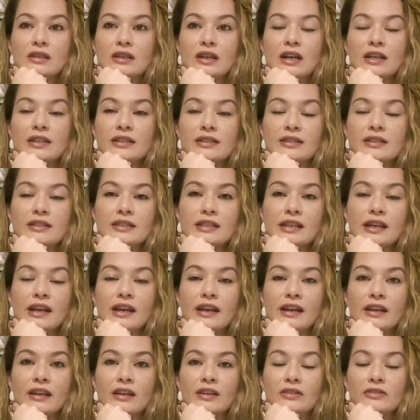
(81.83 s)

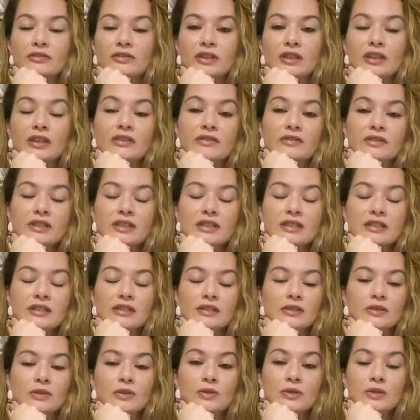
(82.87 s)
understanding and forgiveness and
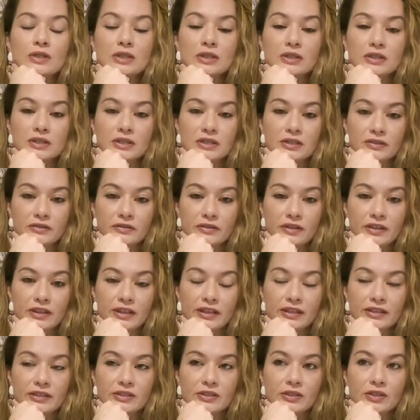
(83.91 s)
all sorts of
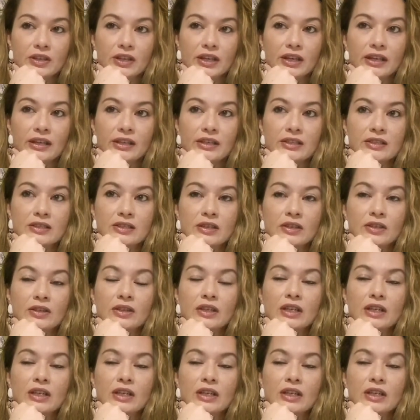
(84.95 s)
things, okay? So